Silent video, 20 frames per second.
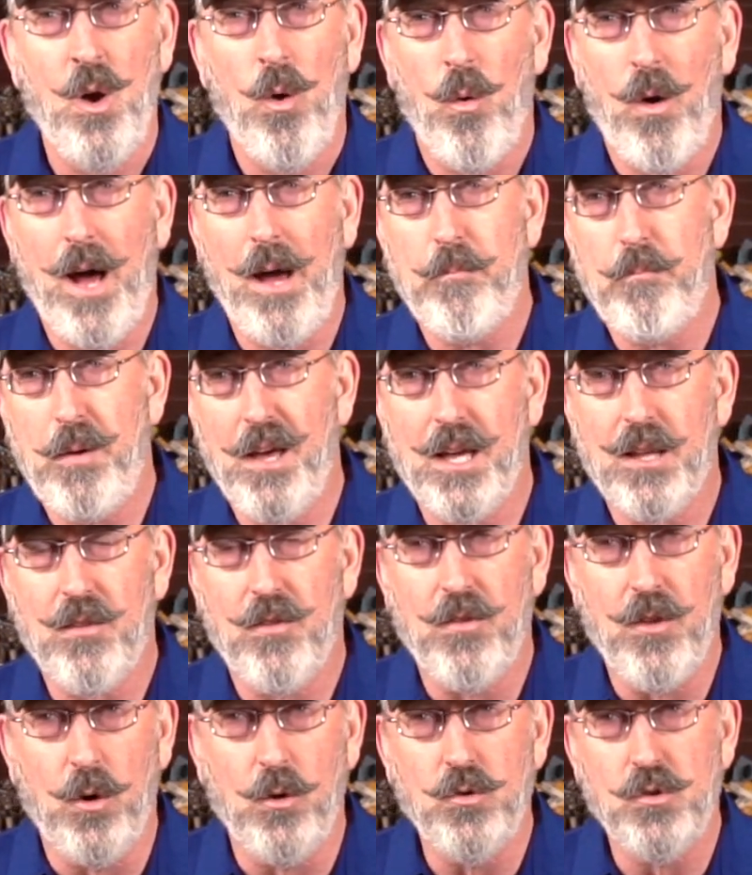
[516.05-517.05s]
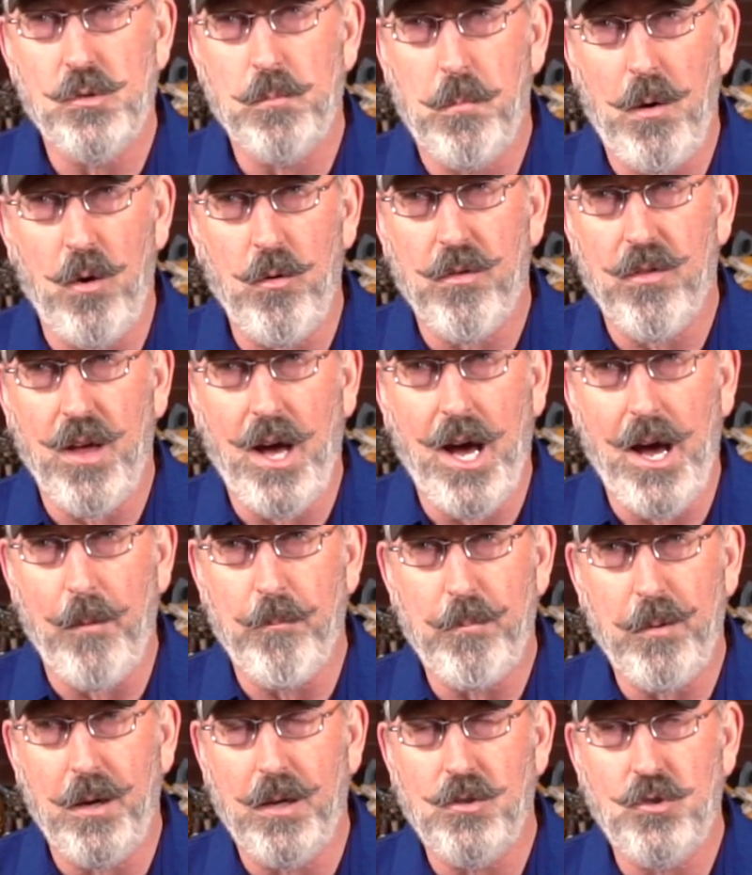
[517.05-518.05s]
Well, I picked those both
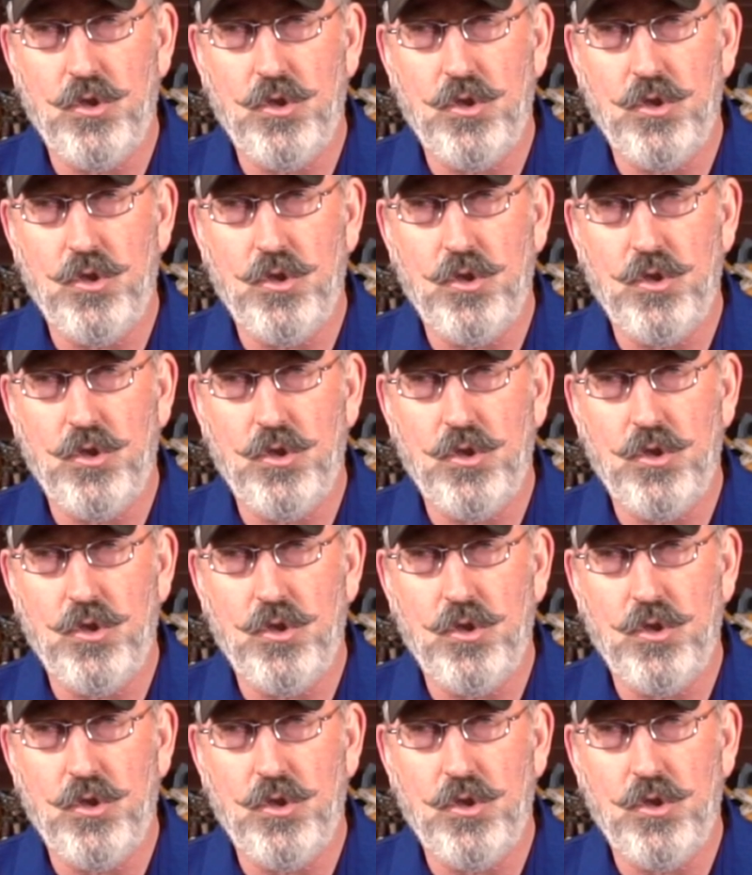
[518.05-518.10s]
up